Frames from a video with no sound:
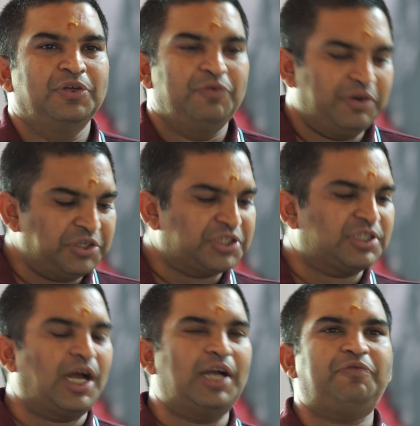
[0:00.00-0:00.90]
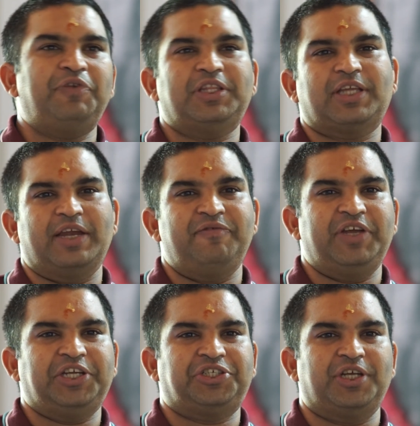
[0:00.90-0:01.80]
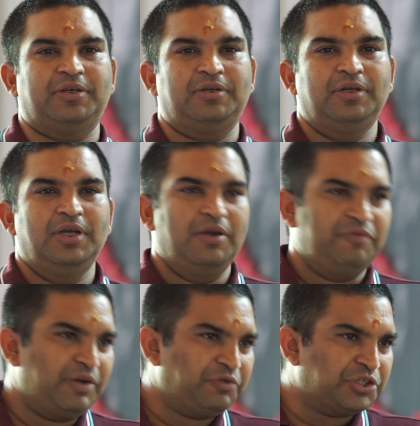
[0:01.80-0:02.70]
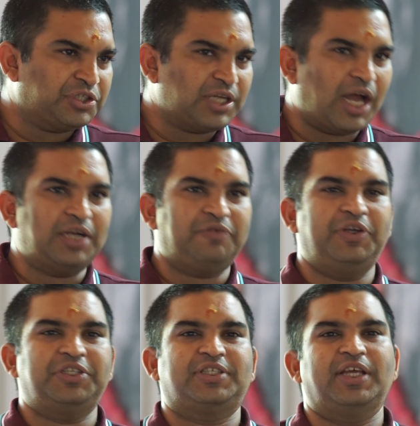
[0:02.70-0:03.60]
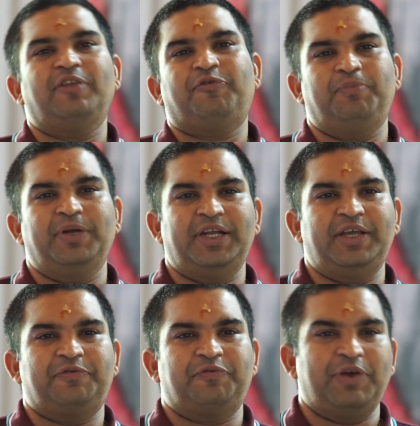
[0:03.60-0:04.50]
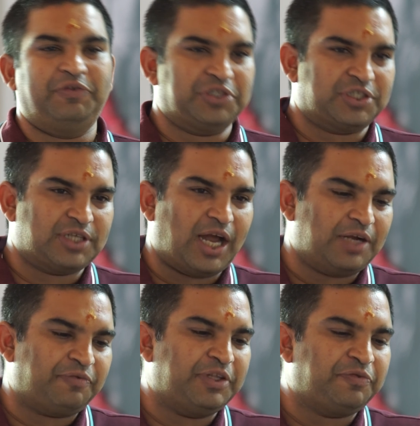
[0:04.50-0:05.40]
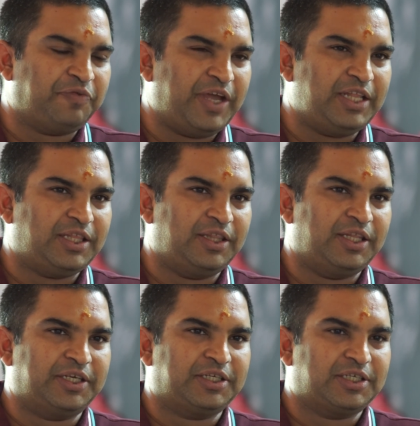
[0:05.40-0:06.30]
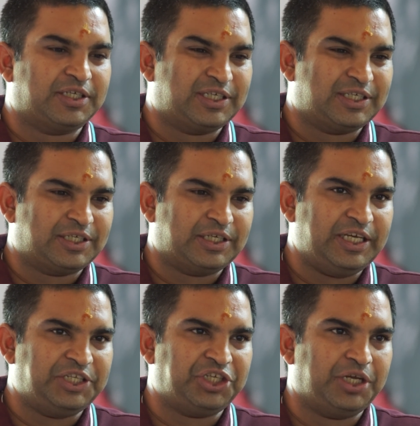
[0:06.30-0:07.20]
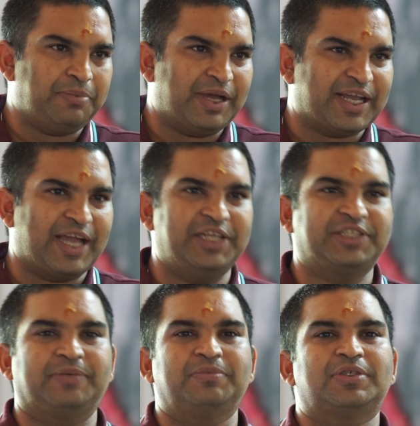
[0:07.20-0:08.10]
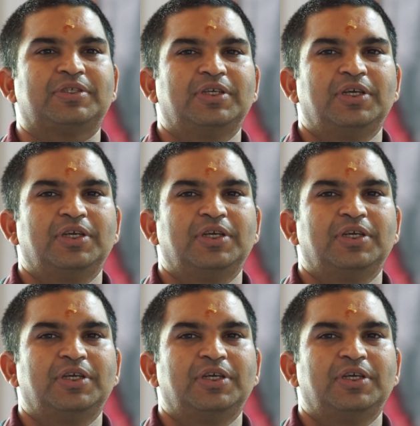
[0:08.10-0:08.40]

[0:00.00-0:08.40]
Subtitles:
We have to start with conviction. We have to start with self-belief. We have to start with faith in the teaching mechanisms